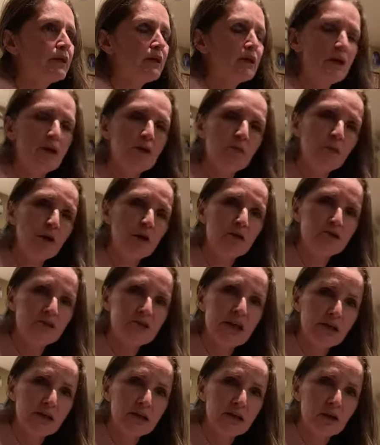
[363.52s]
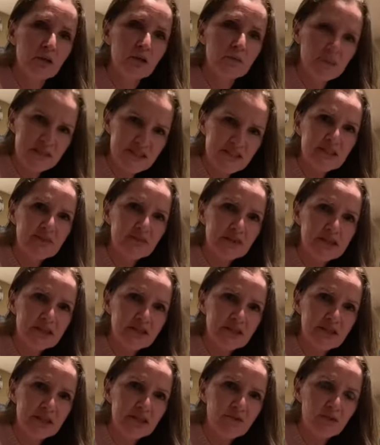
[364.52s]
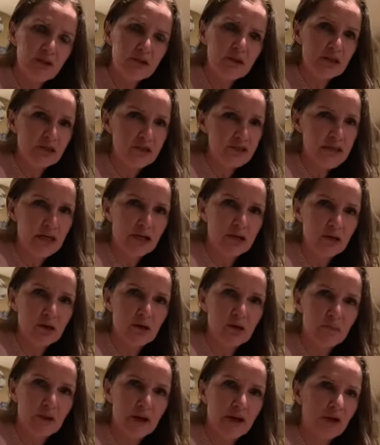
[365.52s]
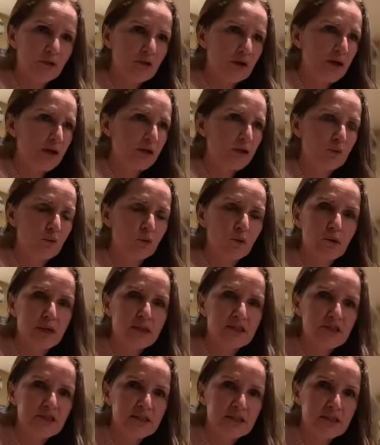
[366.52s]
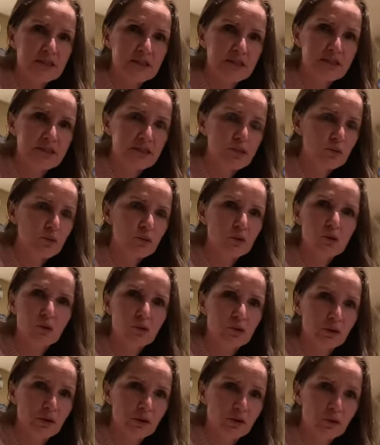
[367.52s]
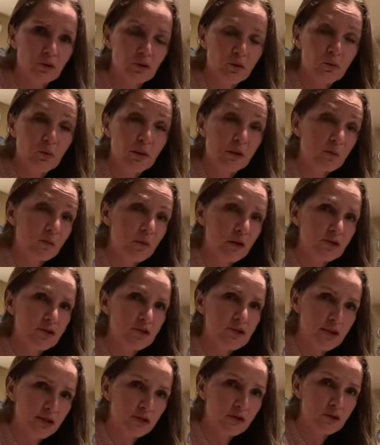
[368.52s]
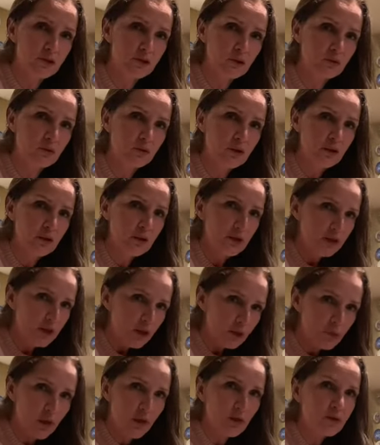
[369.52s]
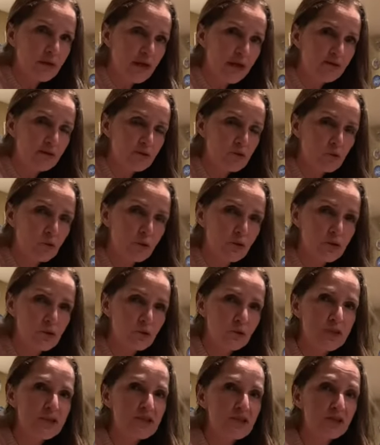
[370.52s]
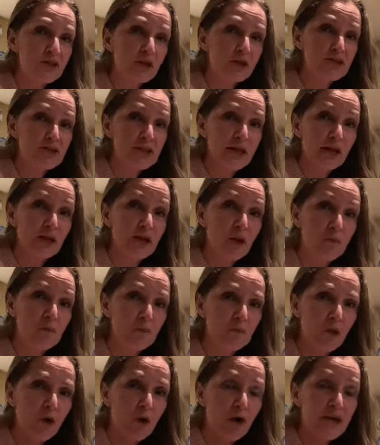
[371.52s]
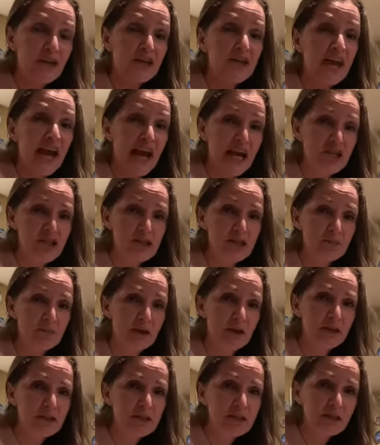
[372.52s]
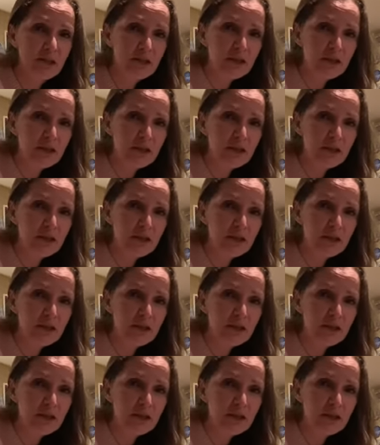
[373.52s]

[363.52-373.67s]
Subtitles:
it won't tell you Pacific seafood. It'll tell you about oysters or tuaro, but it won't tell you, it won't cover toitoi, so they'll say a combined catch limit.